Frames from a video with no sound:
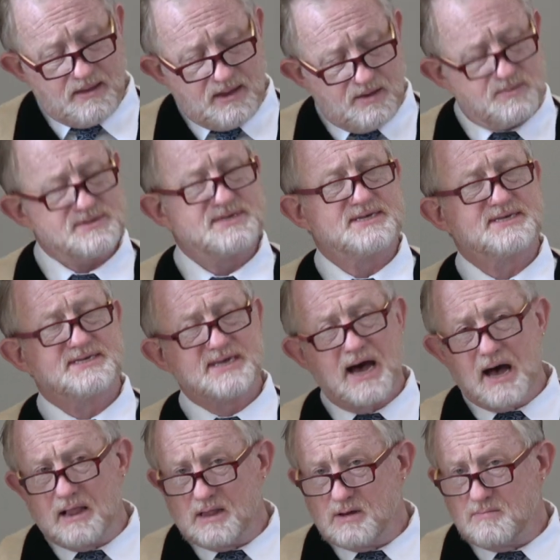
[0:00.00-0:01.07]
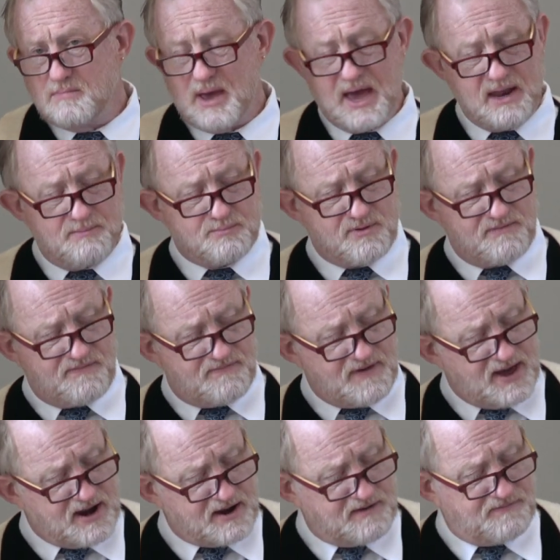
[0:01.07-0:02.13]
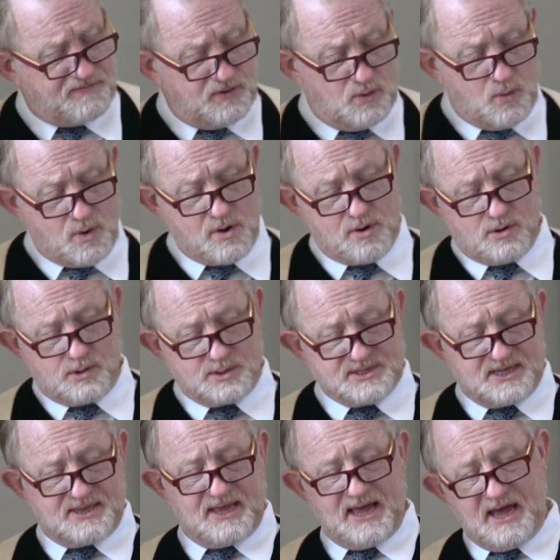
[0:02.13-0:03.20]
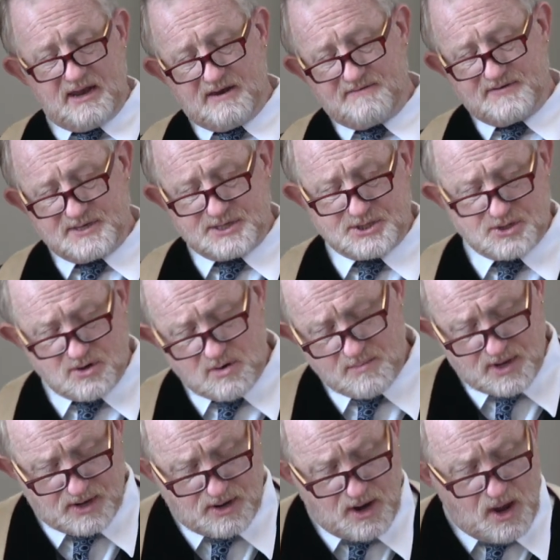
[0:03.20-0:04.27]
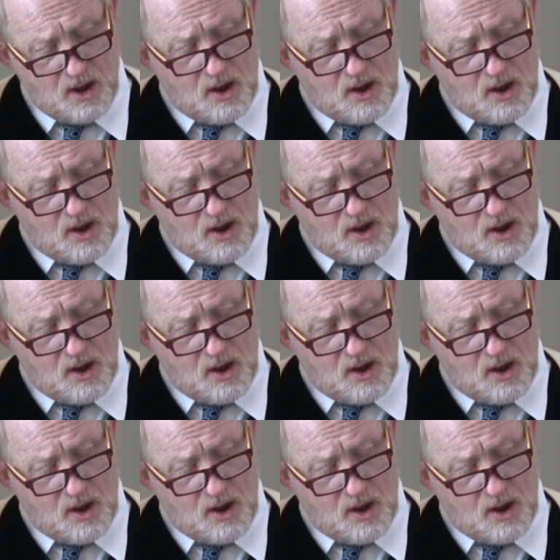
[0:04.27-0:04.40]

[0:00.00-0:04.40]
It was a solemn and prophetic few words at the end of his sermon